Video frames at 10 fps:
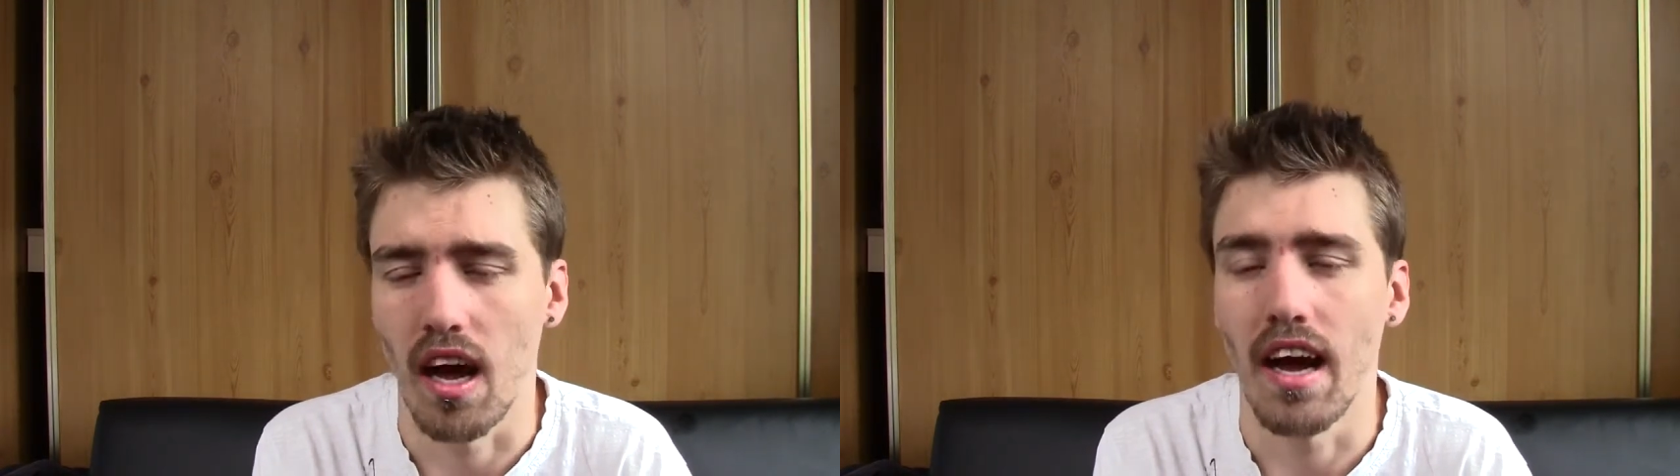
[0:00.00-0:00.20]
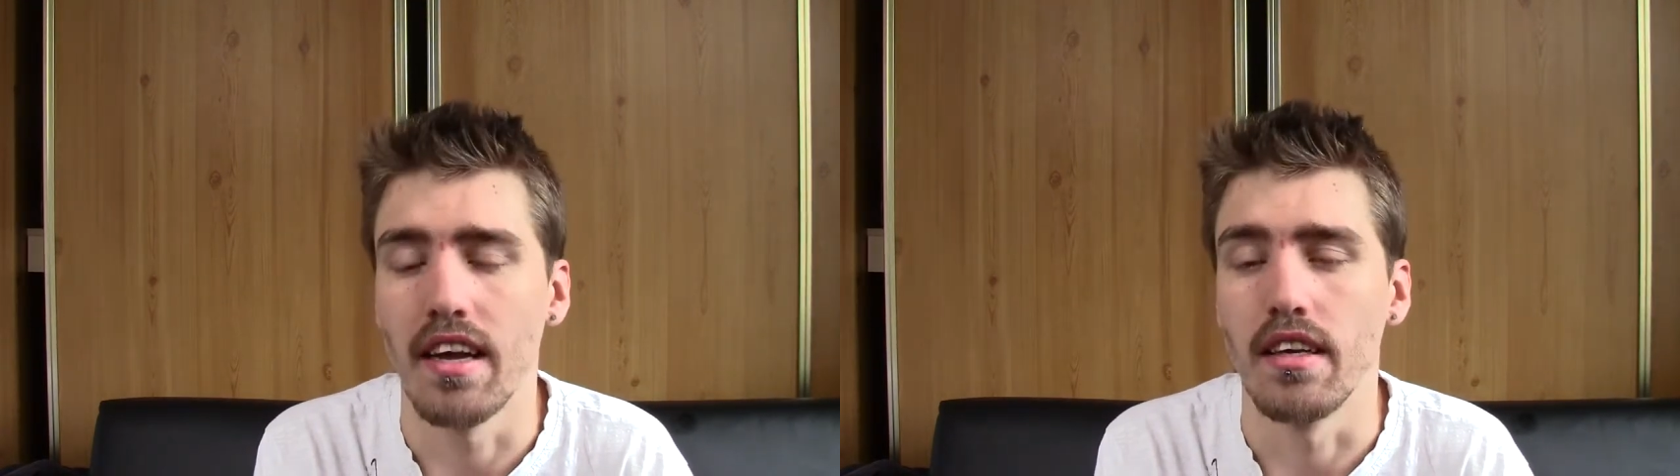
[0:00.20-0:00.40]

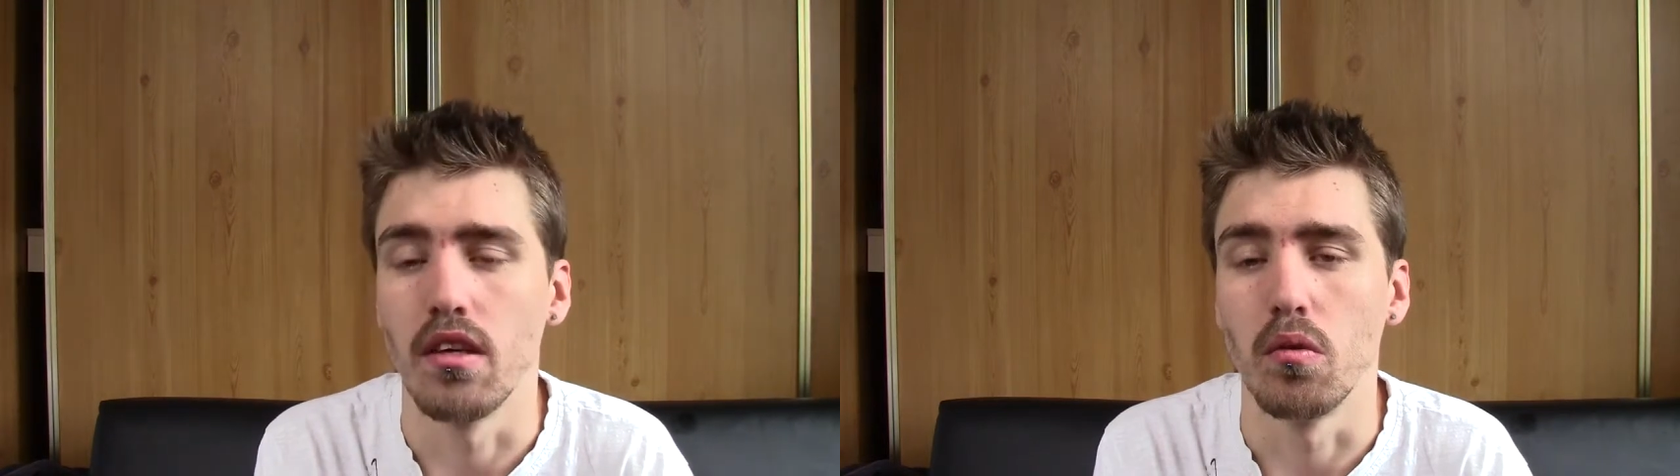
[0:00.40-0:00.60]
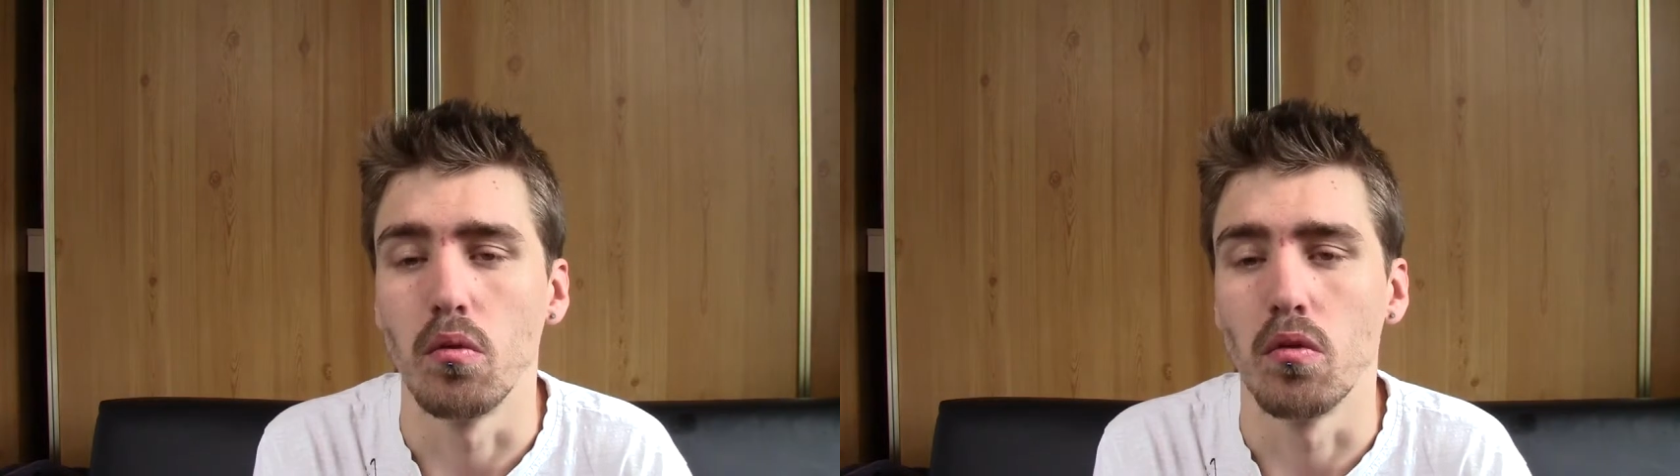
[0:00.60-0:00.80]
I
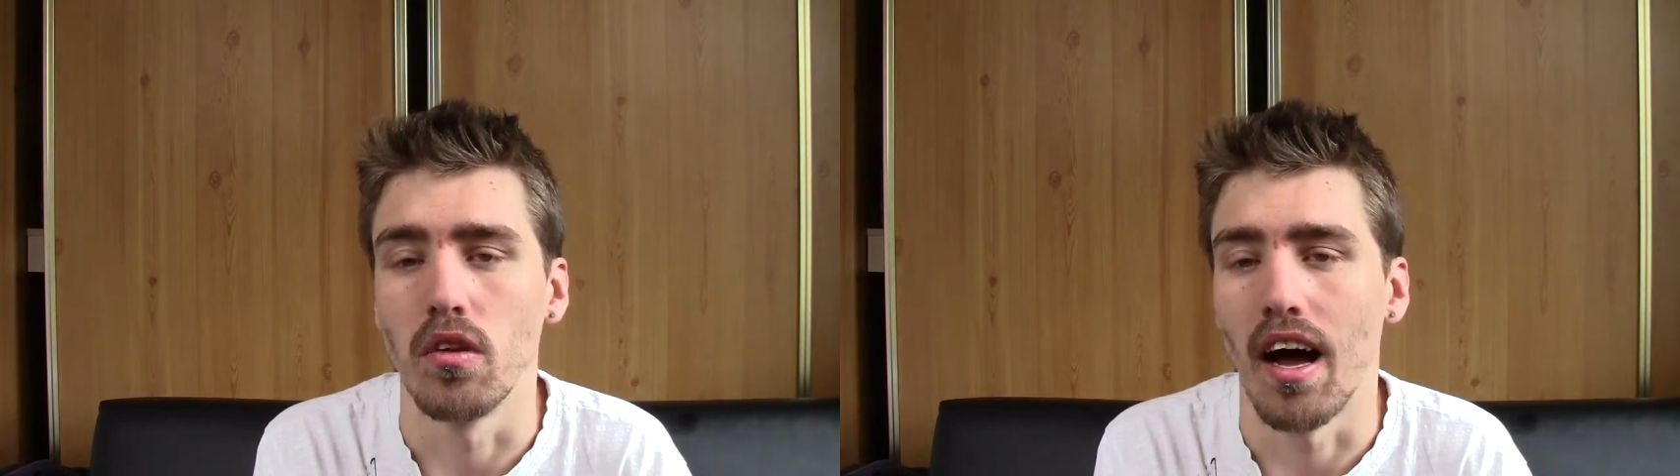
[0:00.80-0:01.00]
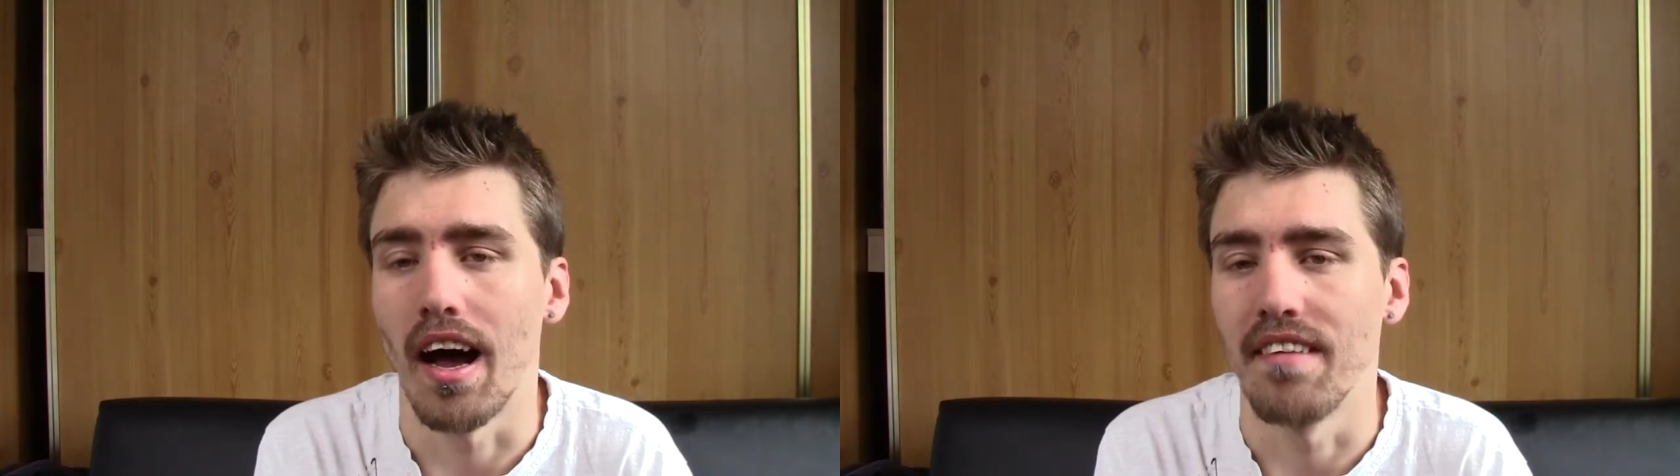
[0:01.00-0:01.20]

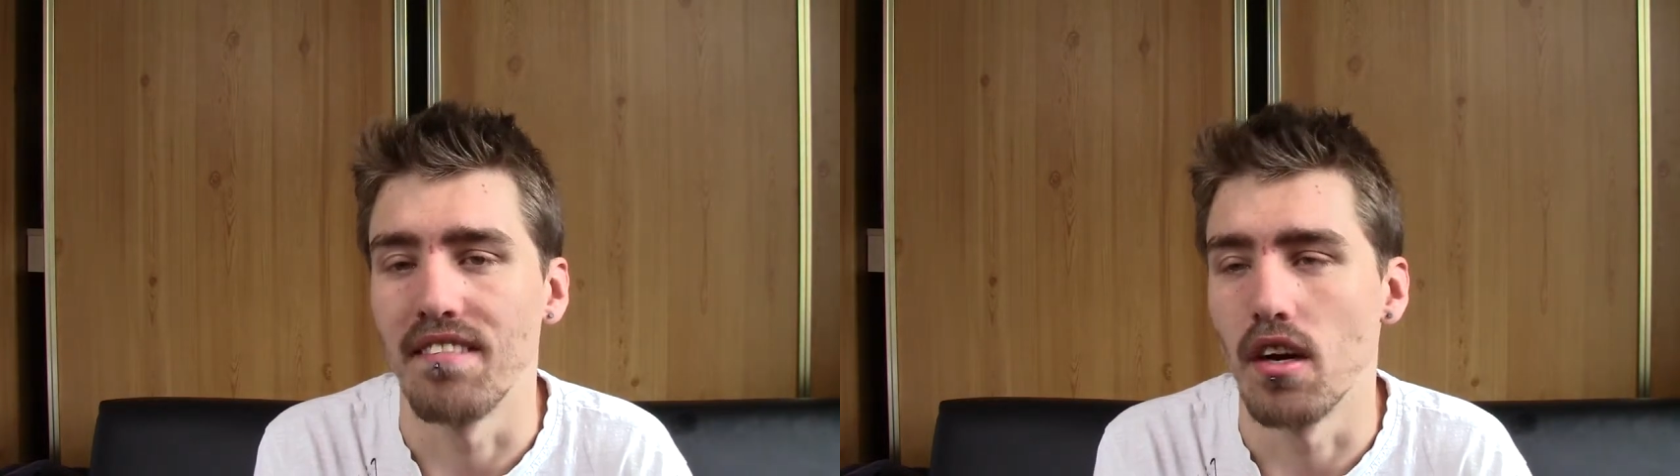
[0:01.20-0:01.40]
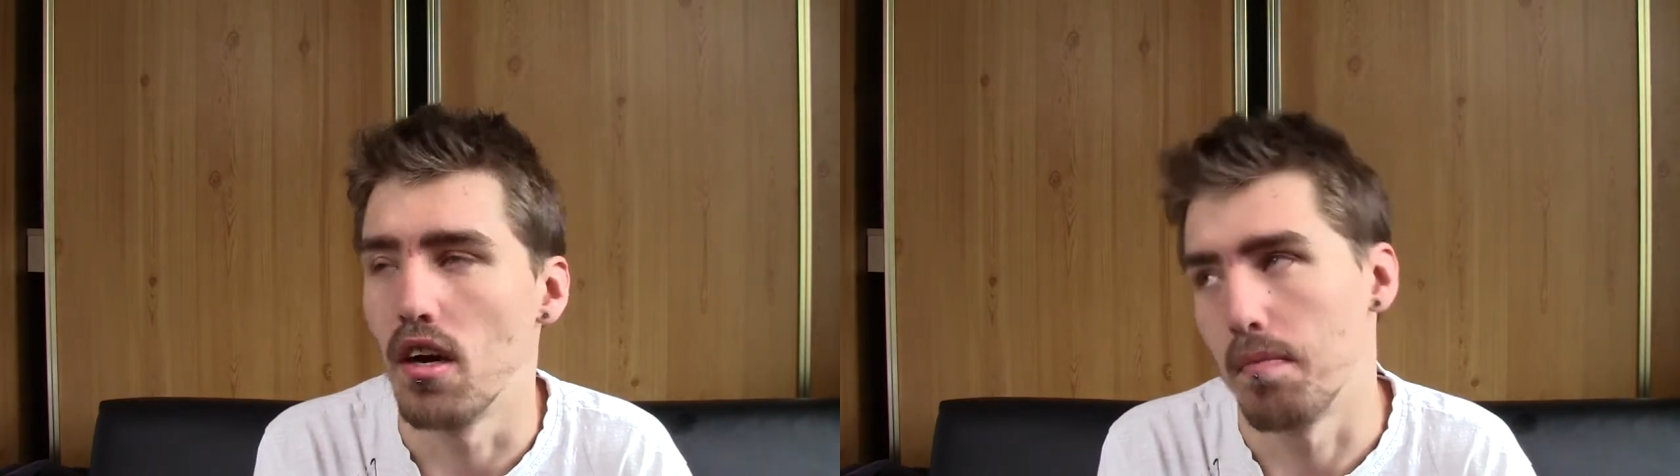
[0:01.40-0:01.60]
use
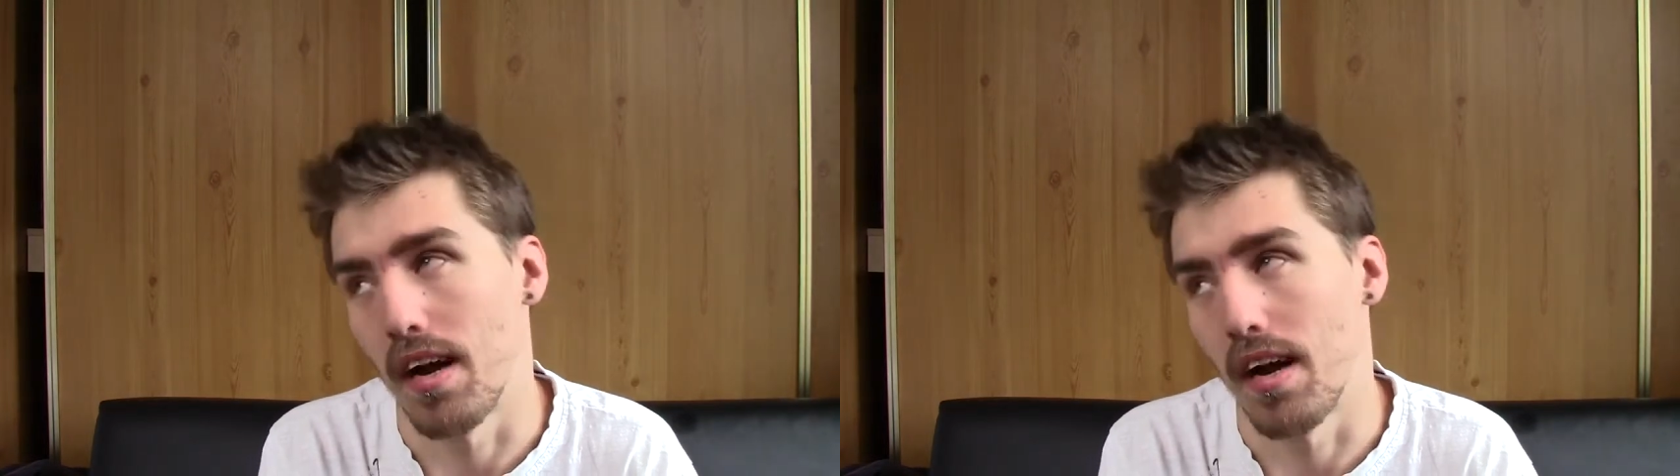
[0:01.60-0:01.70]
either